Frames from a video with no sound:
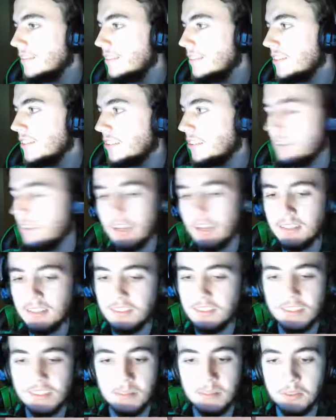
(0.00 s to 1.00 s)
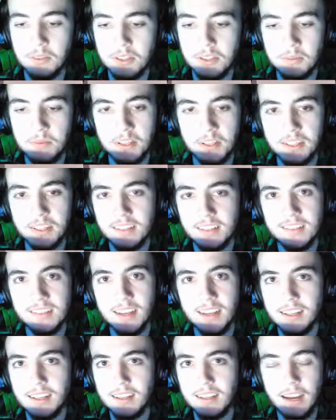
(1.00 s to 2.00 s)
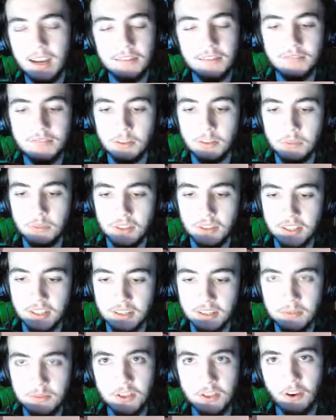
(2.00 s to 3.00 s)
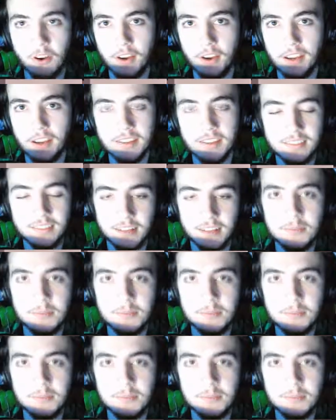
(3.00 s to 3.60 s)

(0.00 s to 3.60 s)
I don't know, I just keep on spinning. I have fun with this, I'm sorry.